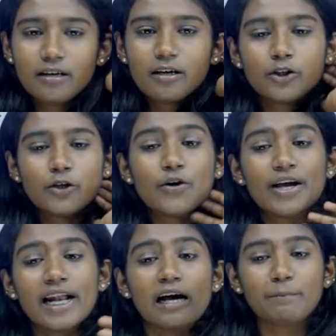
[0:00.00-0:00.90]
So,
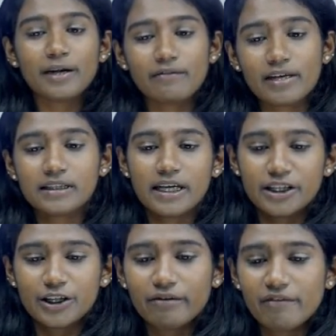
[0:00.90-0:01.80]
in our previous
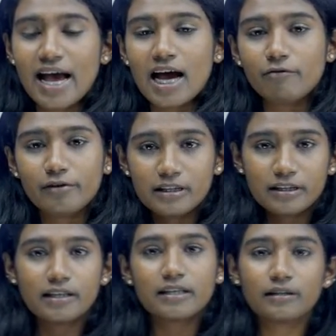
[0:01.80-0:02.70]
session, we have
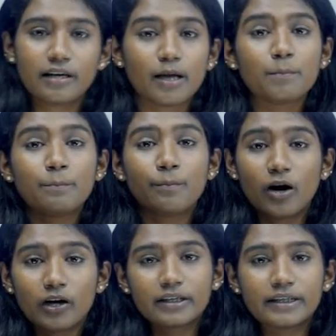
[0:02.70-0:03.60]
discussed the
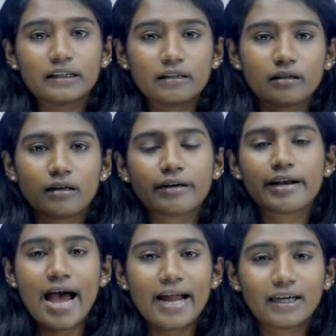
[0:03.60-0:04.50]
important
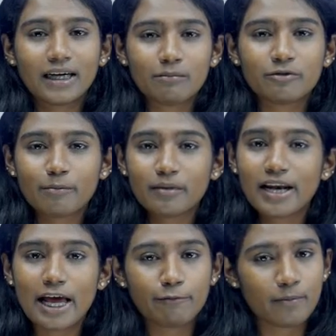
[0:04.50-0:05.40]
diagrams from the
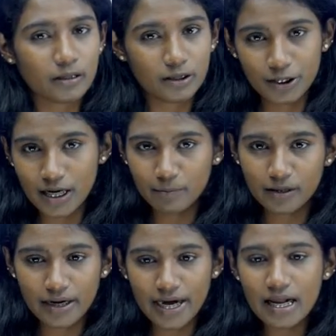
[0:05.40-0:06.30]
life process
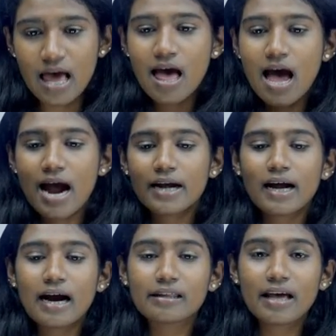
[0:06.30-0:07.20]
chapter, right? And
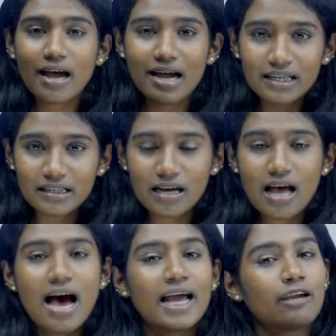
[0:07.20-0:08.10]
at the end,
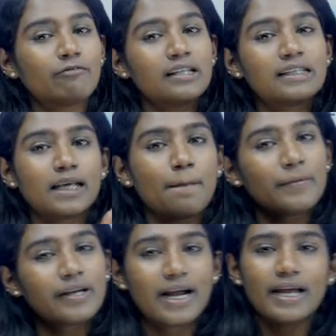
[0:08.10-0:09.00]
I even
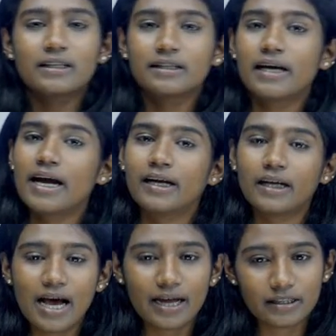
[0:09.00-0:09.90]
summarized the
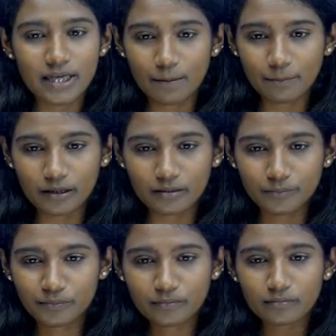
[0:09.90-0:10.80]
entire chapter,
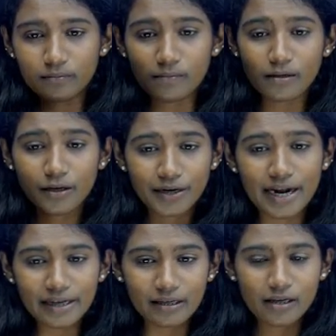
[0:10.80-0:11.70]

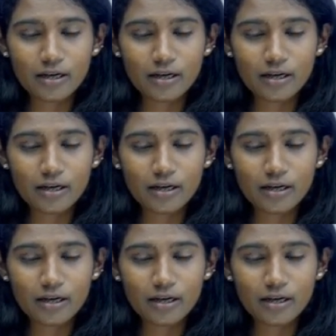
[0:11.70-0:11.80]
right?